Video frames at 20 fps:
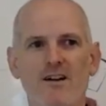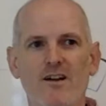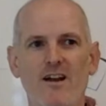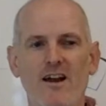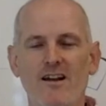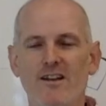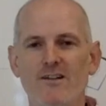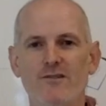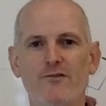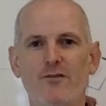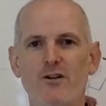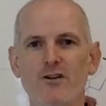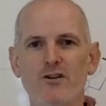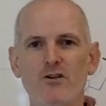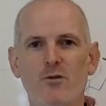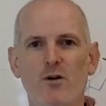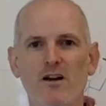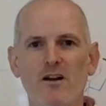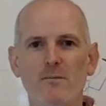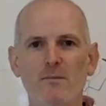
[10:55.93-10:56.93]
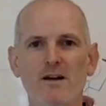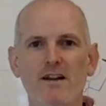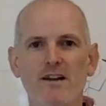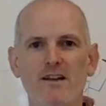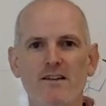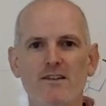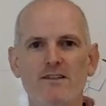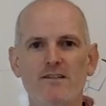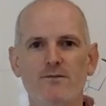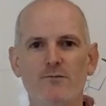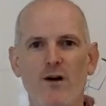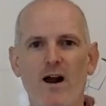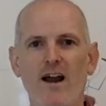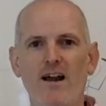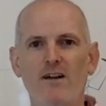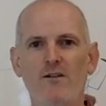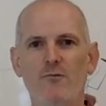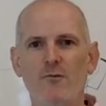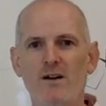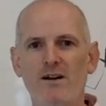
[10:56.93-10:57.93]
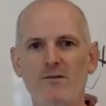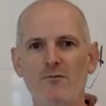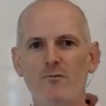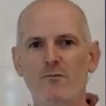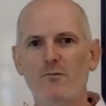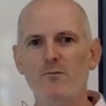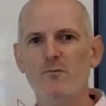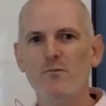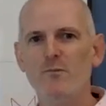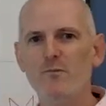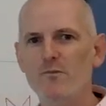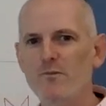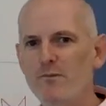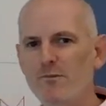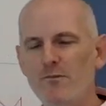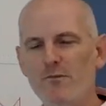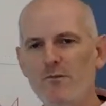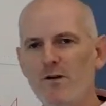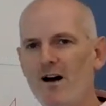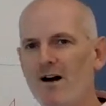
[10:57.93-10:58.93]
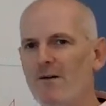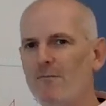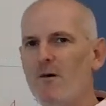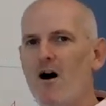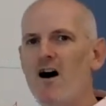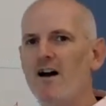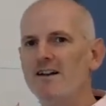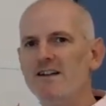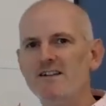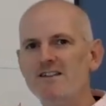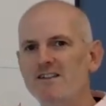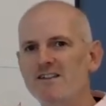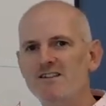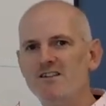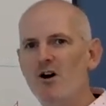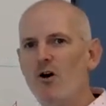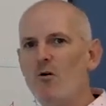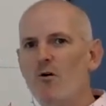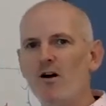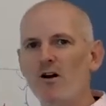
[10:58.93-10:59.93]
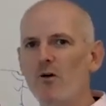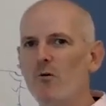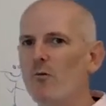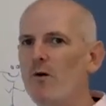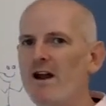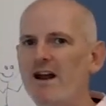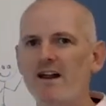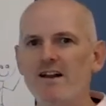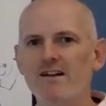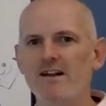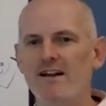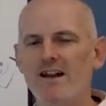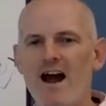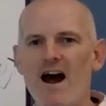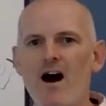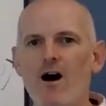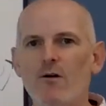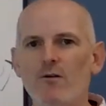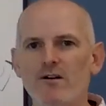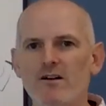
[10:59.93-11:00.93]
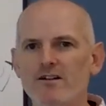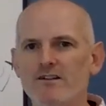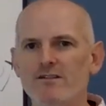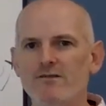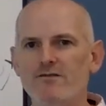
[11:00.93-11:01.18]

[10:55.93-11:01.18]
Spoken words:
in the first 20 minutes, right? Audiences don't want to wait an hour to